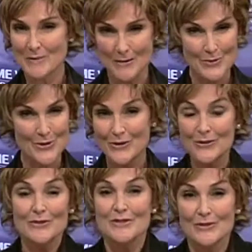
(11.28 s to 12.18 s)
Maybe you
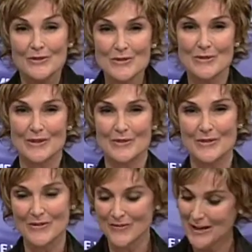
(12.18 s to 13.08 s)
still do it with
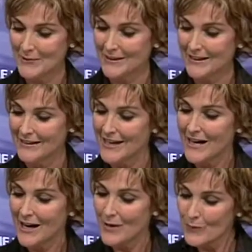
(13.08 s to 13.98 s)
your family. And
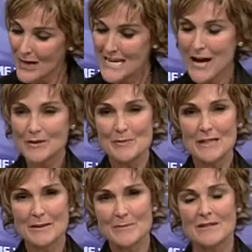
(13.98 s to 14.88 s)
uh, right now it's
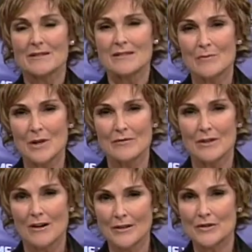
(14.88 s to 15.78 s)
become somewhat of a
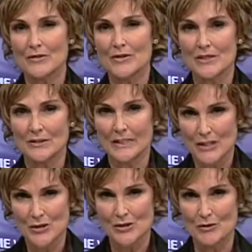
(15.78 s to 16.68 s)
controversial
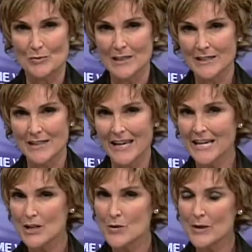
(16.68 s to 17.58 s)
issue because the
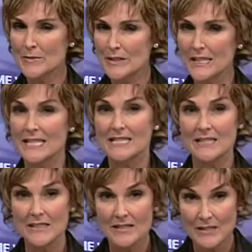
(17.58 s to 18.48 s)
AQMD is
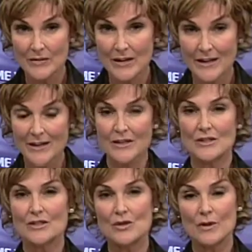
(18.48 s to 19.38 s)
considering
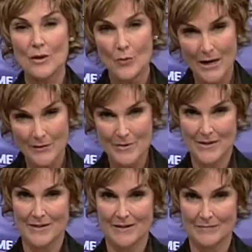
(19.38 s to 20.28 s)
doing away with
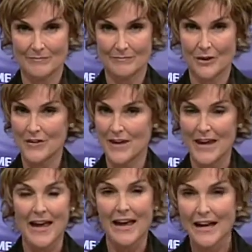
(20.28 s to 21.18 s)
them. Are they
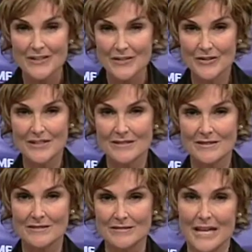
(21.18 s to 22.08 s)

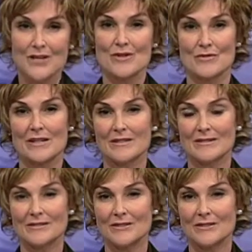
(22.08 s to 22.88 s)
hazardous, dangerous?